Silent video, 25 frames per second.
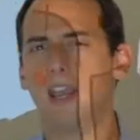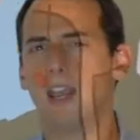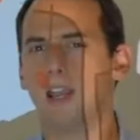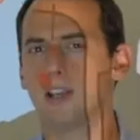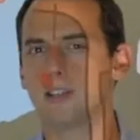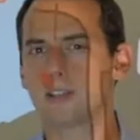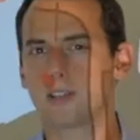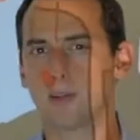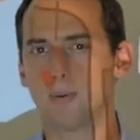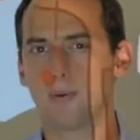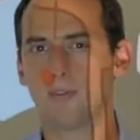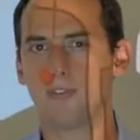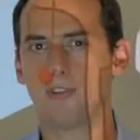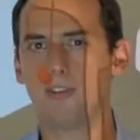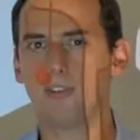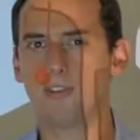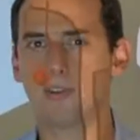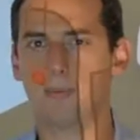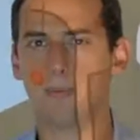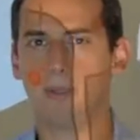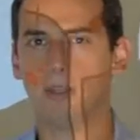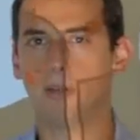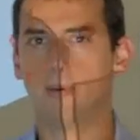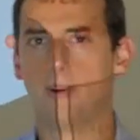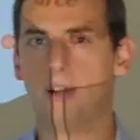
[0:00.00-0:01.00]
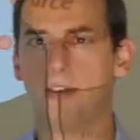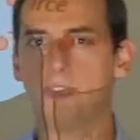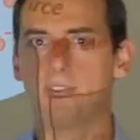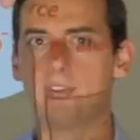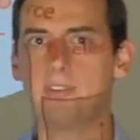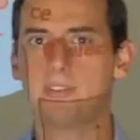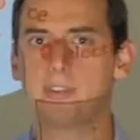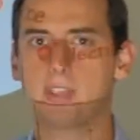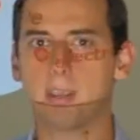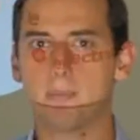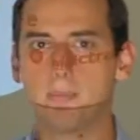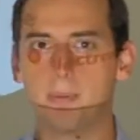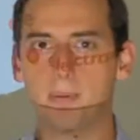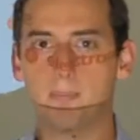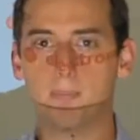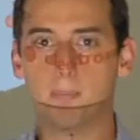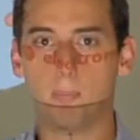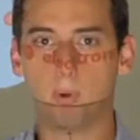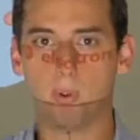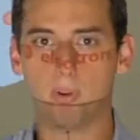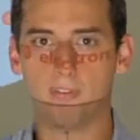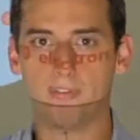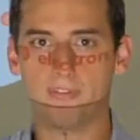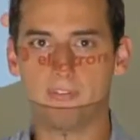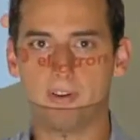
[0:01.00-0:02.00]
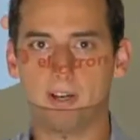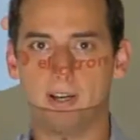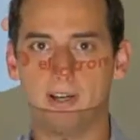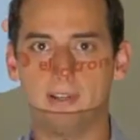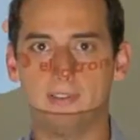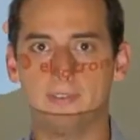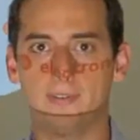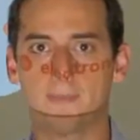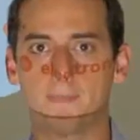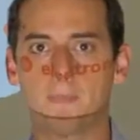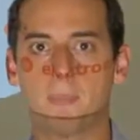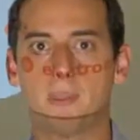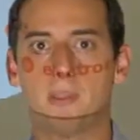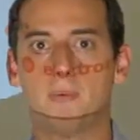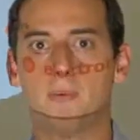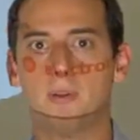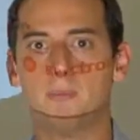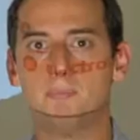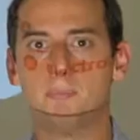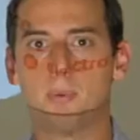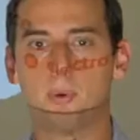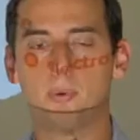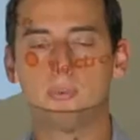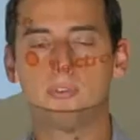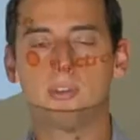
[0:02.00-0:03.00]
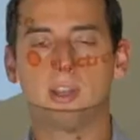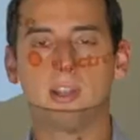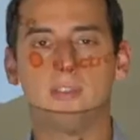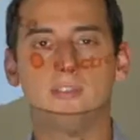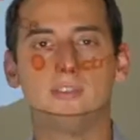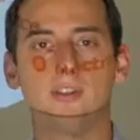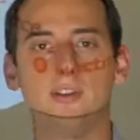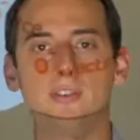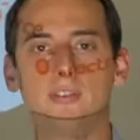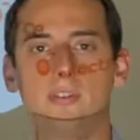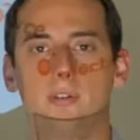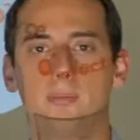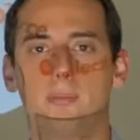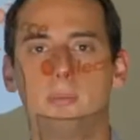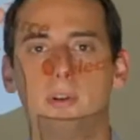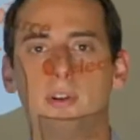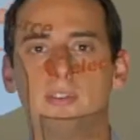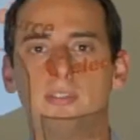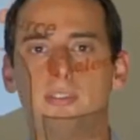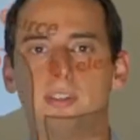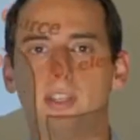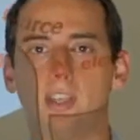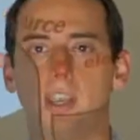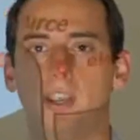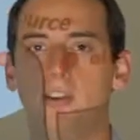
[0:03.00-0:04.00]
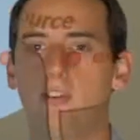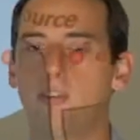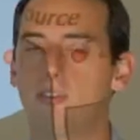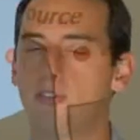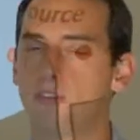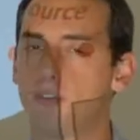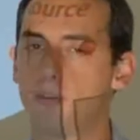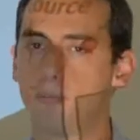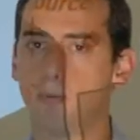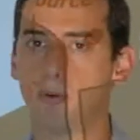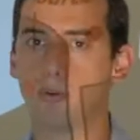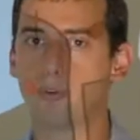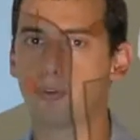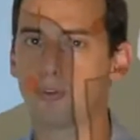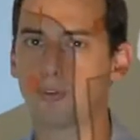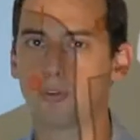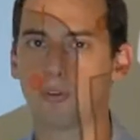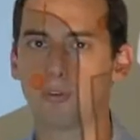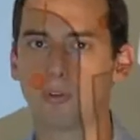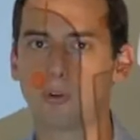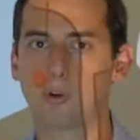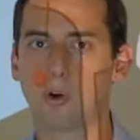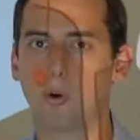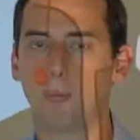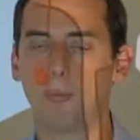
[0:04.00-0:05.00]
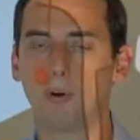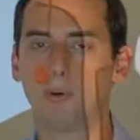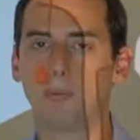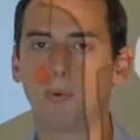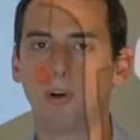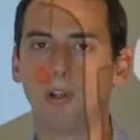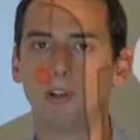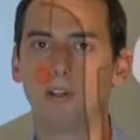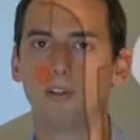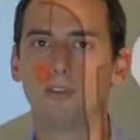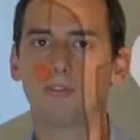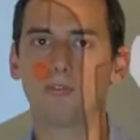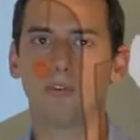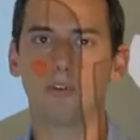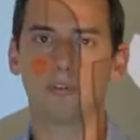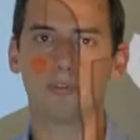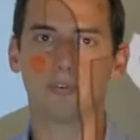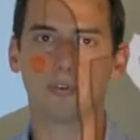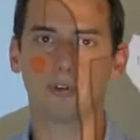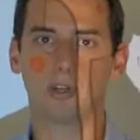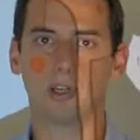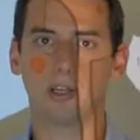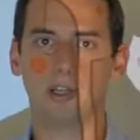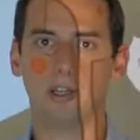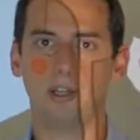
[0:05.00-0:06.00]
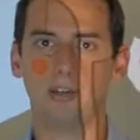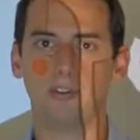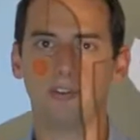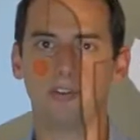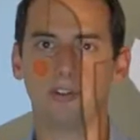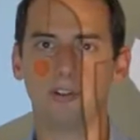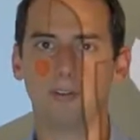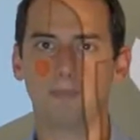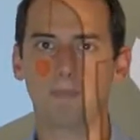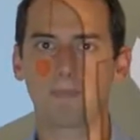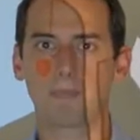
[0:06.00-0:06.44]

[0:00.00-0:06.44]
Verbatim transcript: Some of these amino acids can be modified with post-translational modifications. The most common one is phosphorylation.